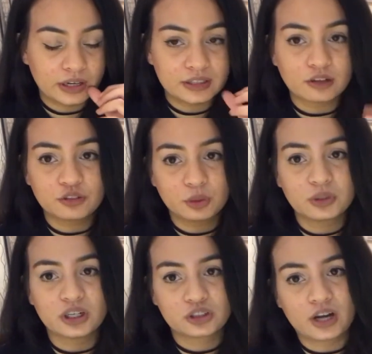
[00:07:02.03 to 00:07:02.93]
he's of
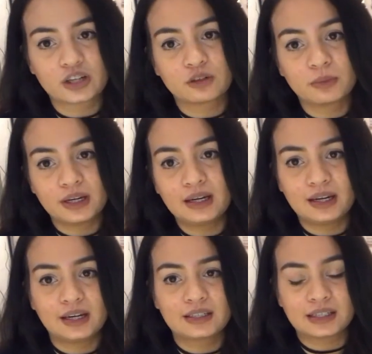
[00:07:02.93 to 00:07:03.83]
Jewish extraction, but
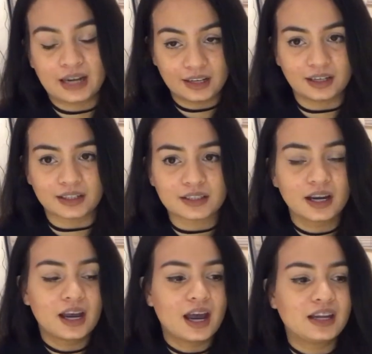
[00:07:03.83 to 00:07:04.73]
he is an atheist,
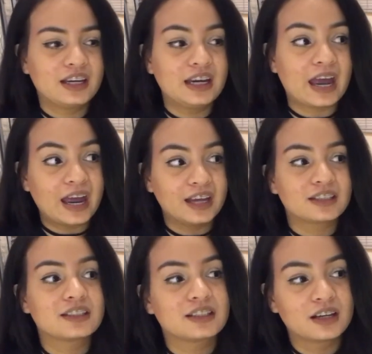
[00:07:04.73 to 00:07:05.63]
and he
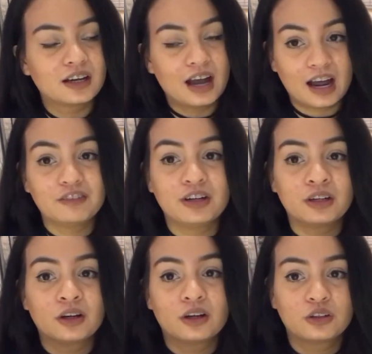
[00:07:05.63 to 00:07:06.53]
hates
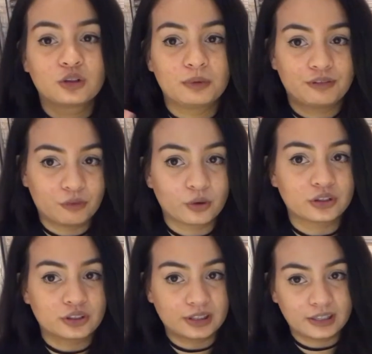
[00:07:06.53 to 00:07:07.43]
having to be
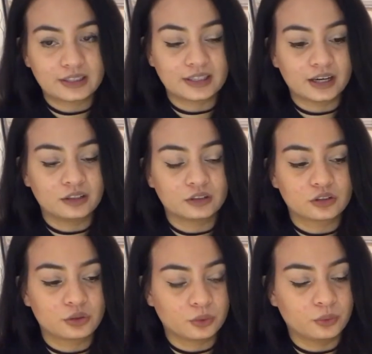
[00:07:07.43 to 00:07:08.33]
forced to listen
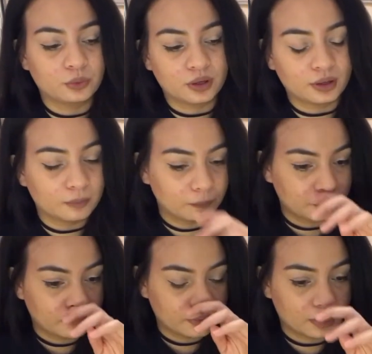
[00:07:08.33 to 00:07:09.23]
to
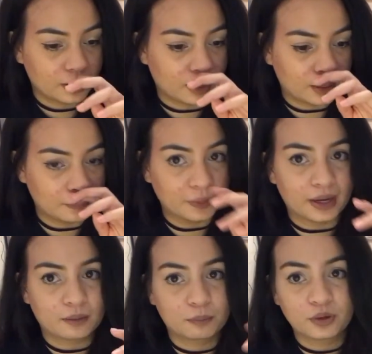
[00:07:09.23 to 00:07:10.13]

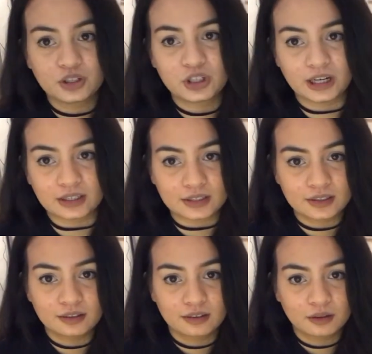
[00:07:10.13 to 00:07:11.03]
like
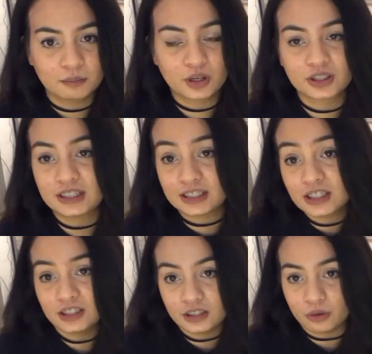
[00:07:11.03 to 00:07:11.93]
preachings, because he's,
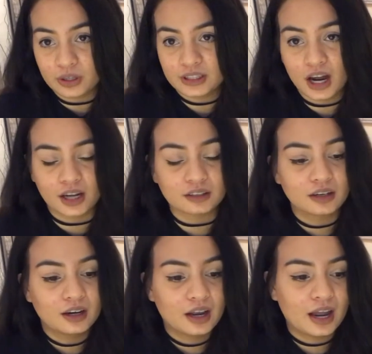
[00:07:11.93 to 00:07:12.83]
you know, he's not.
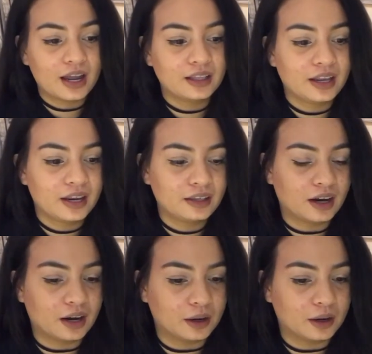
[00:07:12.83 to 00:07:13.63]
And then